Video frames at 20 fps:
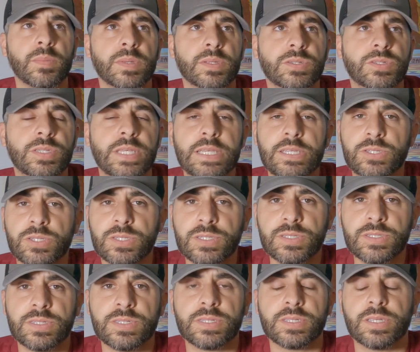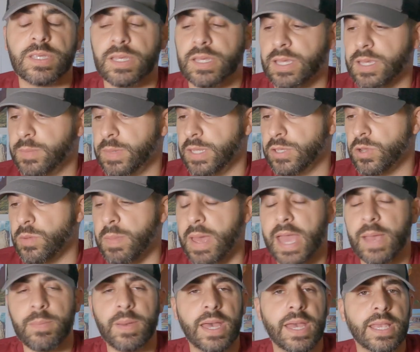seasons and you're
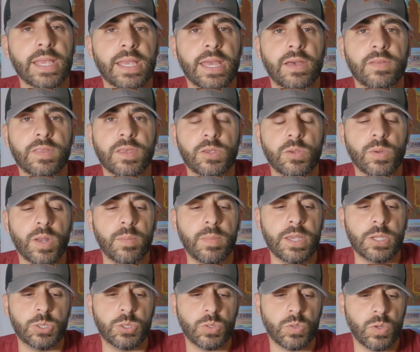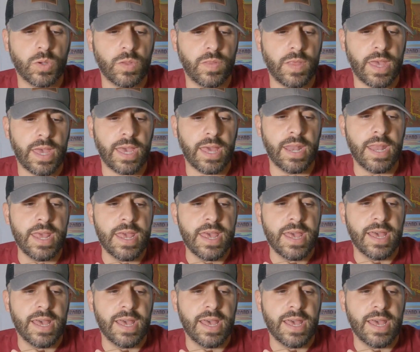backpacking out there, you want to make sure that